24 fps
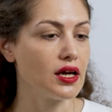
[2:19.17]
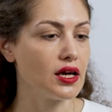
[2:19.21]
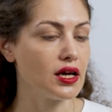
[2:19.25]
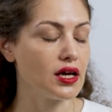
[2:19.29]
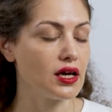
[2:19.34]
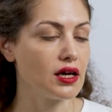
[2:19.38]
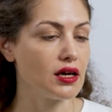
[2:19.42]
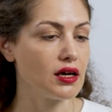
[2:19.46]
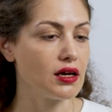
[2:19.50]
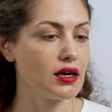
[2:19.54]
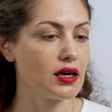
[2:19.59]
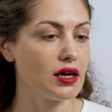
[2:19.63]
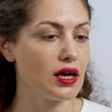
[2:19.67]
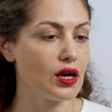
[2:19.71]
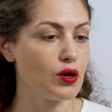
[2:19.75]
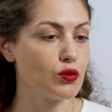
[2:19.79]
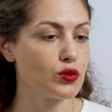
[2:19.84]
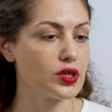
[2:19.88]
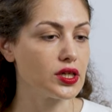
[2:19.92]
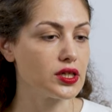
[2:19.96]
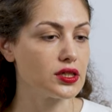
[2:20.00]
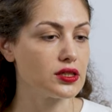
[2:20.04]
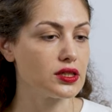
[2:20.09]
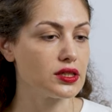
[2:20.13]

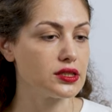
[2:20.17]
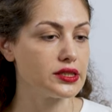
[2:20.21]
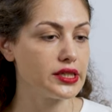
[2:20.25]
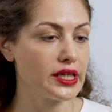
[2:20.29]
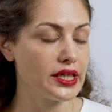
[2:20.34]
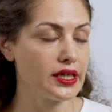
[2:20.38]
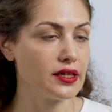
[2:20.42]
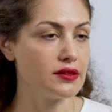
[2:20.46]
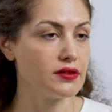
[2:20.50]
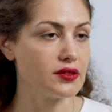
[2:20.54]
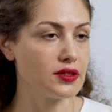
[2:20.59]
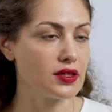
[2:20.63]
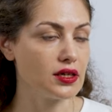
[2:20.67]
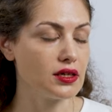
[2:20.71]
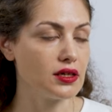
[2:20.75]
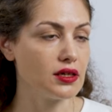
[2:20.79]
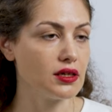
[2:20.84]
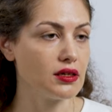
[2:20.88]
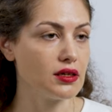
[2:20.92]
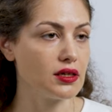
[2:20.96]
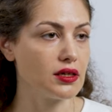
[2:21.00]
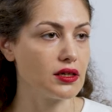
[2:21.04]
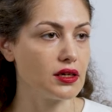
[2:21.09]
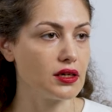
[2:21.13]
our
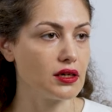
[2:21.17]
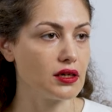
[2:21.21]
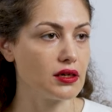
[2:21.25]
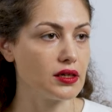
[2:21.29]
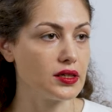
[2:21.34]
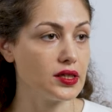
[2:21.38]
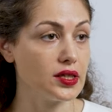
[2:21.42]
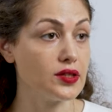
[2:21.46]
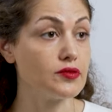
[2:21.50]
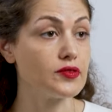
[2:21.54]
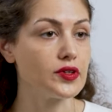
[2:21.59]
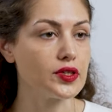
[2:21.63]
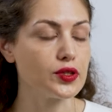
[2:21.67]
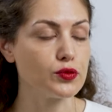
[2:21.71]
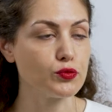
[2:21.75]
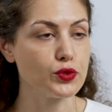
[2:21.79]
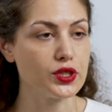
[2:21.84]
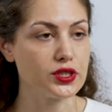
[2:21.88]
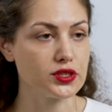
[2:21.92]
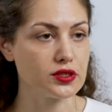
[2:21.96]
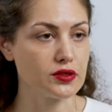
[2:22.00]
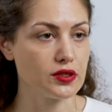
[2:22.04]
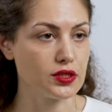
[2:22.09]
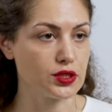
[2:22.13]
data even
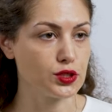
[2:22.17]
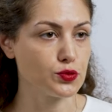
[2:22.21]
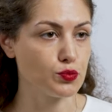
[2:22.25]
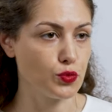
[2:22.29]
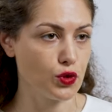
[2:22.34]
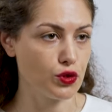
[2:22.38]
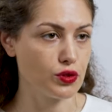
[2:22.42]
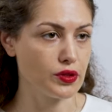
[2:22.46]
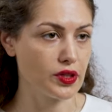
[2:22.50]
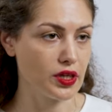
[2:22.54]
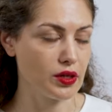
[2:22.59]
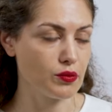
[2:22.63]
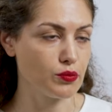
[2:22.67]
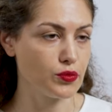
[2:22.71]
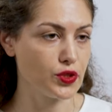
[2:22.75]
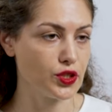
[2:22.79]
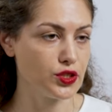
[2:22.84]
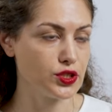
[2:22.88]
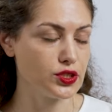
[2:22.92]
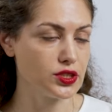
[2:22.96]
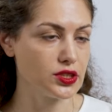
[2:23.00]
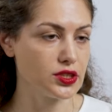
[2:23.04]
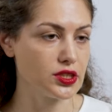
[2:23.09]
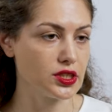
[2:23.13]
with the small
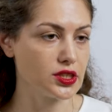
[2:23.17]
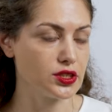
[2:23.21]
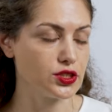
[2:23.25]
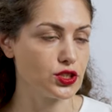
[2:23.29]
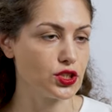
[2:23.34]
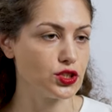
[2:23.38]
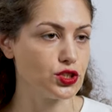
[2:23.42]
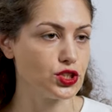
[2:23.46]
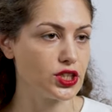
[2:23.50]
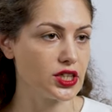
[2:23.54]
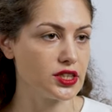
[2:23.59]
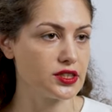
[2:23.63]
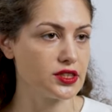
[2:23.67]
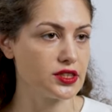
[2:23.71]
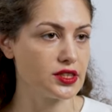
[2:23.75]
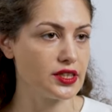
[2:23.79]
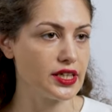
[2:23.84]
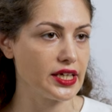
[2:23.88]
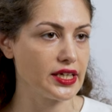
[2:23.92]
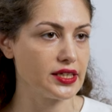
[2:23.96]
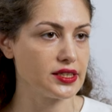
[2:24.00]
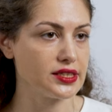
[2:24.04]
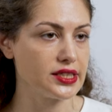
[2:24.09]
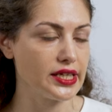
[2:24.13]
numbers
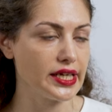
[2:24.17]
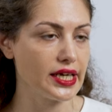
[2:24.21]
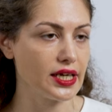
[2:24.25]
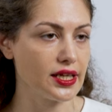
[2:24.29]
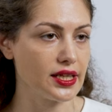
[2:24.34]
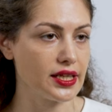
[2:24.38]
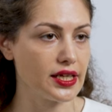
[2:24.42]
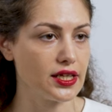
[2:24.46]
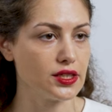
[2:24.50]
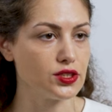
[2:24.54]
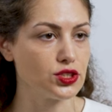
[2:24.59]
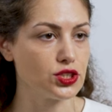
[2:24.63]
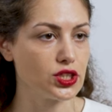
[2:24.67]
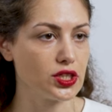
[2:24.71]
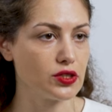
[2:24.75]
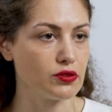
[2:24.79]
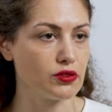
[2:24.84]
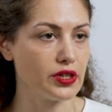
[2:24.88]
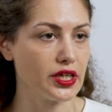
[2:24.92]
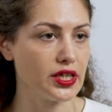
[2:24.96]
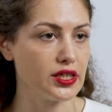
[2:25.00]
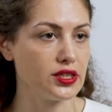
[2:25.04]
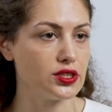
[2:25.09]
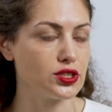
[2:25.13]
suggests that
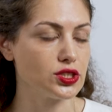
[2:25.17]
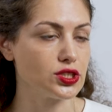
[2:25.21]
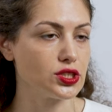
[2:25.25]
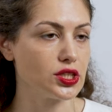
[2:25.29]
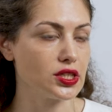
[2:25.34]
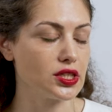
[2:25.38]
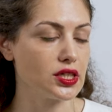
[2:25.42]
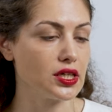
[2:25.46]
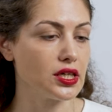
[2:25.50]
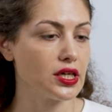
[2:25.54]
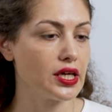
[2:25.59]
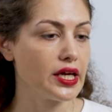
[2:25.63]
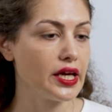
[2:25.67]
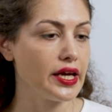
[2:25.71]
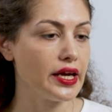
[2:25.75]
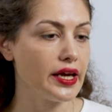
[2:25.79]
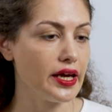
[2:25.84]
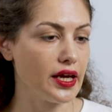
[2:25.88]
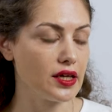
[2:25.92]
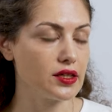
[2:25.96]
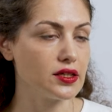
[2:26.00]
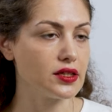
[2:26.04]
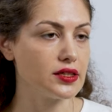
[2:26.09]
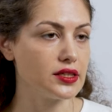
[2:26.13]
LHRH
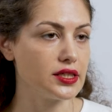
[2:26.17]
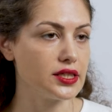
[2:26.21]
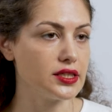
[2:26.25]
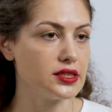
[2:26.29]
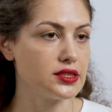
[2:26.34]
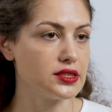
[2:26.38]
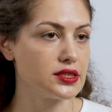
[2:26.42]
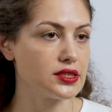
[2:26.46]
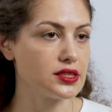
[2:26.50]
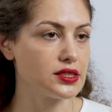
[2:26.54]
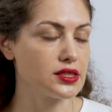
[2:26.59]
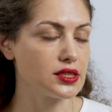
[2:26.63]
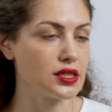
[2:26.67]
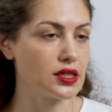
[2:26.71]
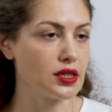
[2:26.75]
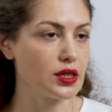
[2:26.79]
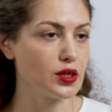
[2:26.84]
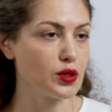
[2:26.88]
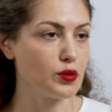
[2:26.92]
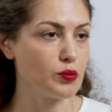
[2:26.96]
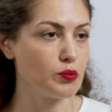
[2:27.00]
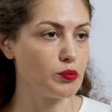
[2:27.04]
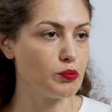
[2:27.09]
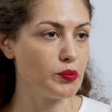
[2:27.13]

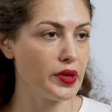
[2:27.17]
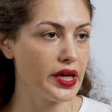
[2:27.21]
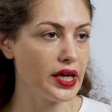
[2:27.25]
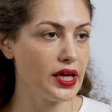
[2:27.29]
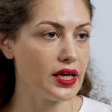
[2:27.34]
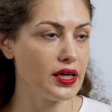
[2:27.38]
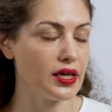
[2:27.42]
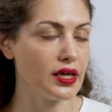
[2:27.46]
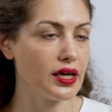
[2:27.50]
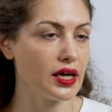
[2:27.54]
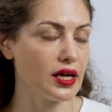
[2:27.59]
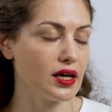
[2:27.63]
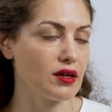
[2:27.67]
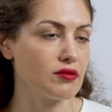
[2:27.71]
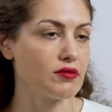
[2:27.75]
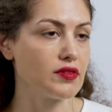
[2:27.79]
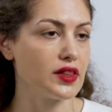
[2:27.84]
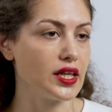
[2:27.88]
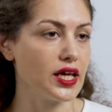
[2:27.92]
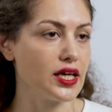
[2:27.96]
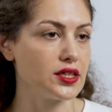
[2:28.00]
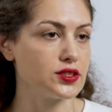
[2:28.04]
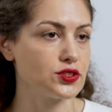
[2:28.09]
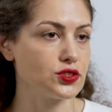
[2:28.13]
agonists may
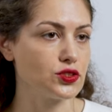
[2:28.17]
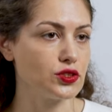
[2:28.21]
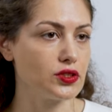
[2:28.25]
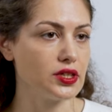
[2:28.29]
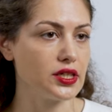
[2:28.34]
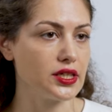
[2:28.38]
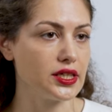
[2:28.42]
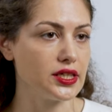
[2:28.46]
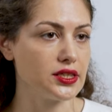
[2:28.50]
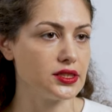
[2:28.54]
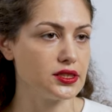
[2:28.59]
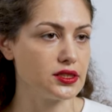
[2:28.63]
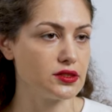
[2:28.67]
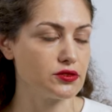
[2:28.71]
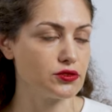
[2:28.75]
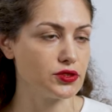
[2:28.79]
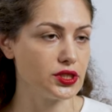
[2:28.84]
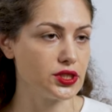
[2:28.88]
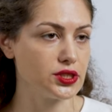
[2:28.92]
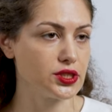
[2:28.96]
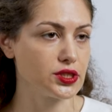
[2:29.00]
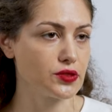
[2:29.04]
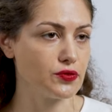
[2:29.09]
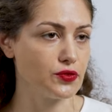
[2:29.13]
have lesser
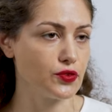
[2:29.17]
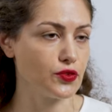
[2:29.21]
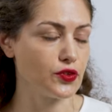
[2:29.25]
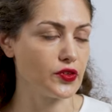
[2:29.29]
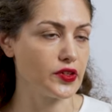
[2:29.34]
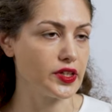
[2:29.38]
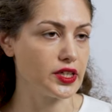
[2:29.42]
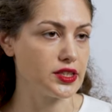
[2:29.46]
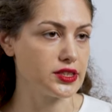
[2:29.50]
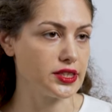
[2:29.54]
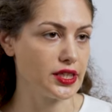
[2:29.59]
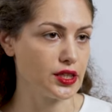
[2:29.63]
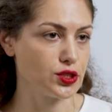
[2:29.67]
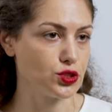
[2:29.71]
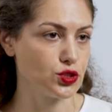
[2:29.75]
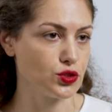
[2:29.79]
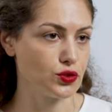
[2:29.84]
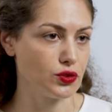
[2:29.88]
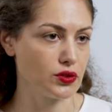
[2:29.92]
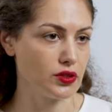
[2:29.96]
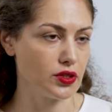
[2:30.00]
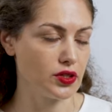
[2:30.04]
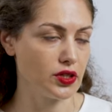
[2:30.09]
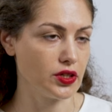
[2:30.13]
risk for the
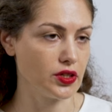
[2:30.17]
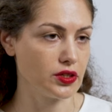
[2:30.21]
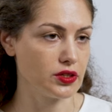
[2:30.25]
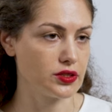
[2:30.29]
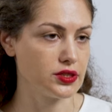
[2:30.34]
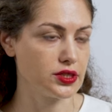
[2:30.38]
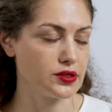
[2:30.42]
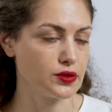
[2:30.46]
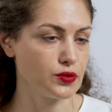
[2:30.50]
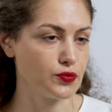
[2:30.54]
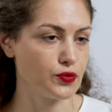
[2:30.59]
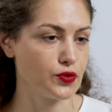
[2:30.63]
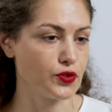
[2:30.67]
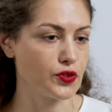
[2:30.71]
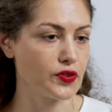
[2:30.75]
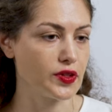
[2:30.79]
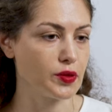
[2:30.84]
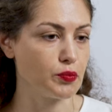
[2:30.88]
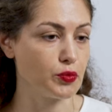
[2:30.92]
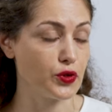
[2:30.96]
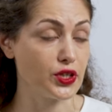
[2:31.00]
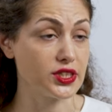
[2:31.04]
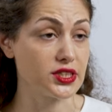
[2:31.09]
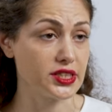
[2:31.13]
sexual health for
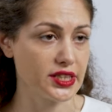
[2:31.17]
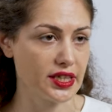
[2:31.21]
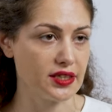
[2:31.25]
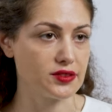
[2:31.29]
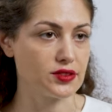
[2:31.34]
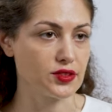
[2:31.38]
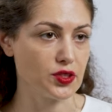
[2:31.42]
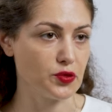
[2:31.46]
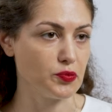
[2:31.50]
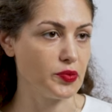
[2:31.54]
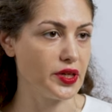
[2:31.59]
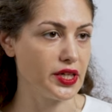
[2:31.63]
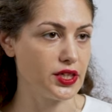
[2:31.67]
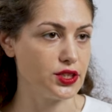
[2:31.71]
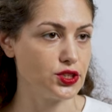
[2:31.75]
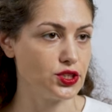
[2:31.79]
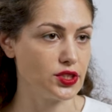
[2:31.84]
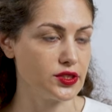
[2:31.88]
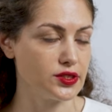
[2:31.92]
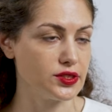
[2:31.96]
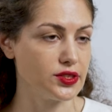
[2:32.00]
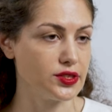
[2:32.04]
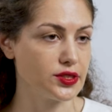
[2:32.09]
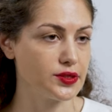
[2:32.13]
the breast cancer
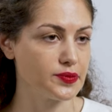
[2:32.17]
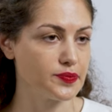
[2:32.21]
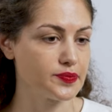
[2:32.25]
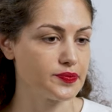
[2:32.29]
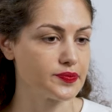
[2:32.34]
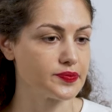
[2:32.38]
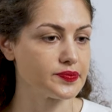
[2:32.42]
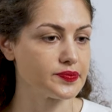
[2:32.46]
patients